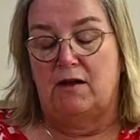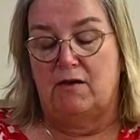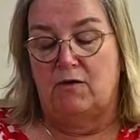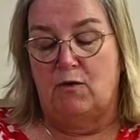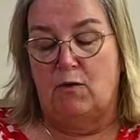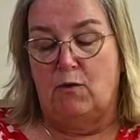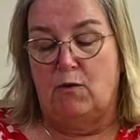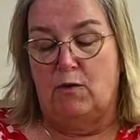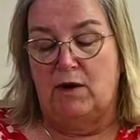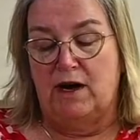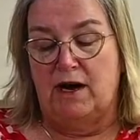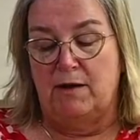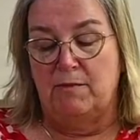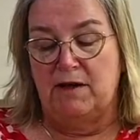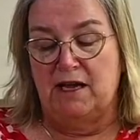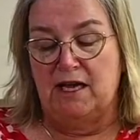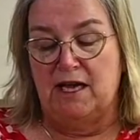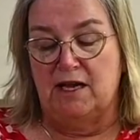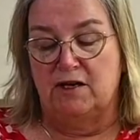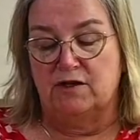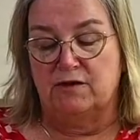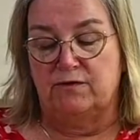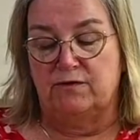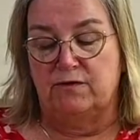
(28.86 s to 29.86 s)
when I make
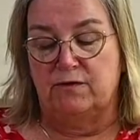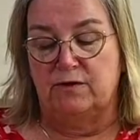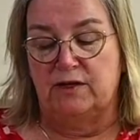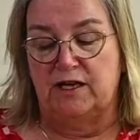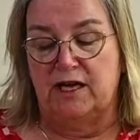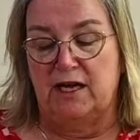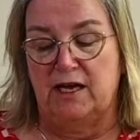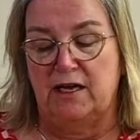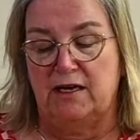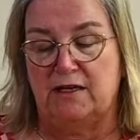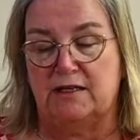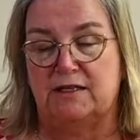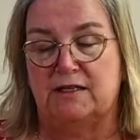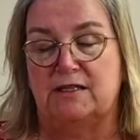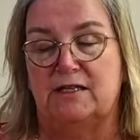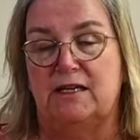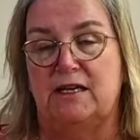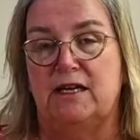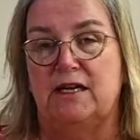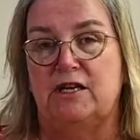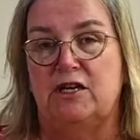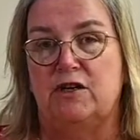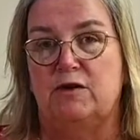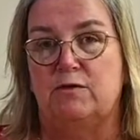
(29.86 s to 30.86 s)
angel food cakes,
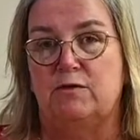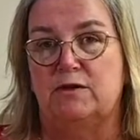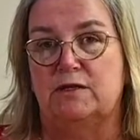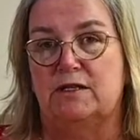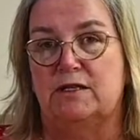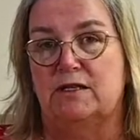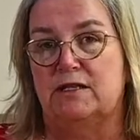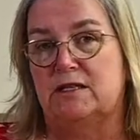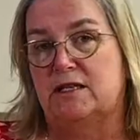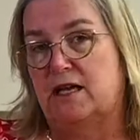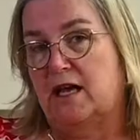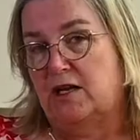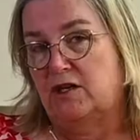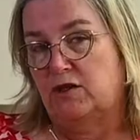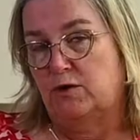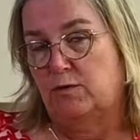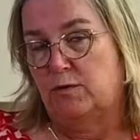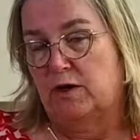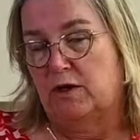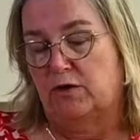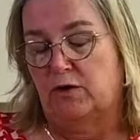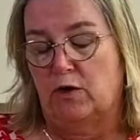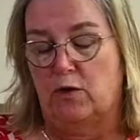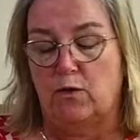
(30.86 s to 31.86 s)
it uses, as you
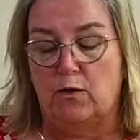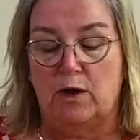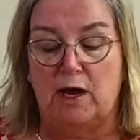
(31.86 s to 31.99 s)
well know,